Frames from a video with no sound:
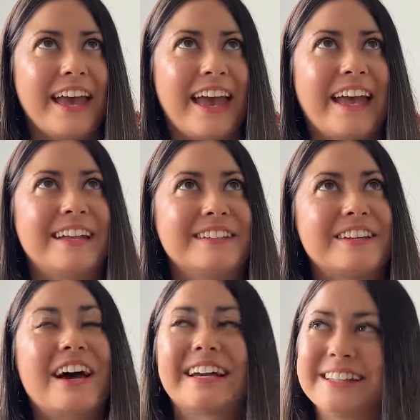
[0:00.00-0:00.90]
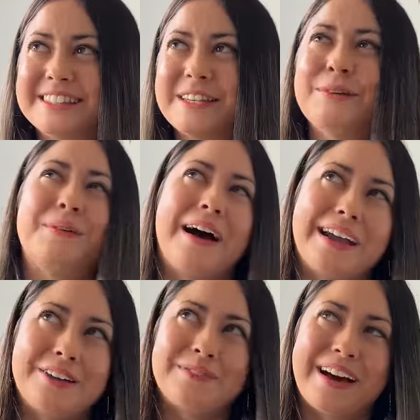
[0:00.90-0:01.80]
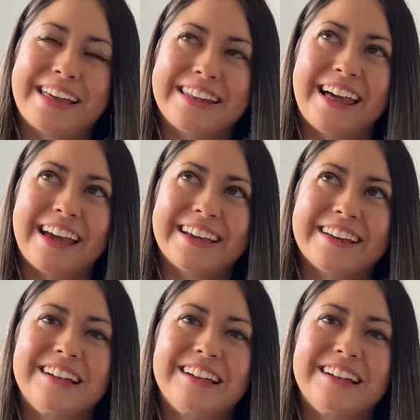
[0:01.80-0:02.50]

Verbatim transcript: And I can see why you might like